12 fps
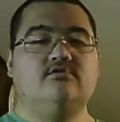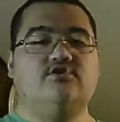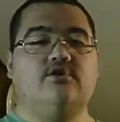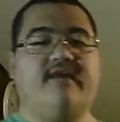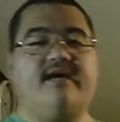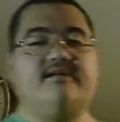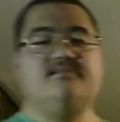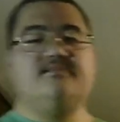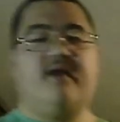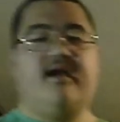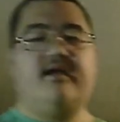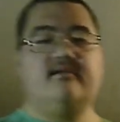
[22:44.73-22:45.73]
so that is
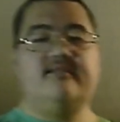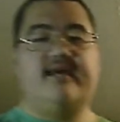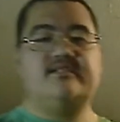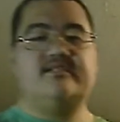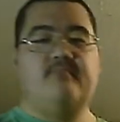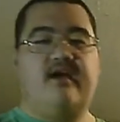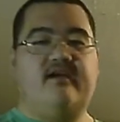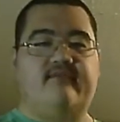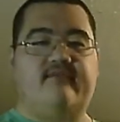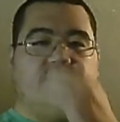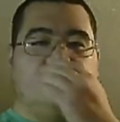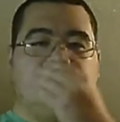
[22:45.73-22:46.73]
my that is my
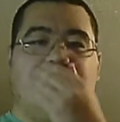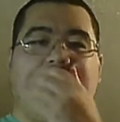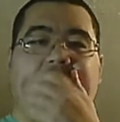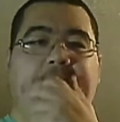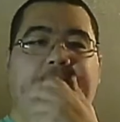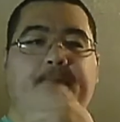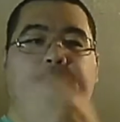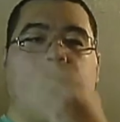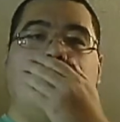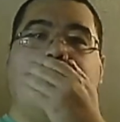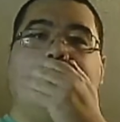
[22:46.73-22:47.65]
advice. Um,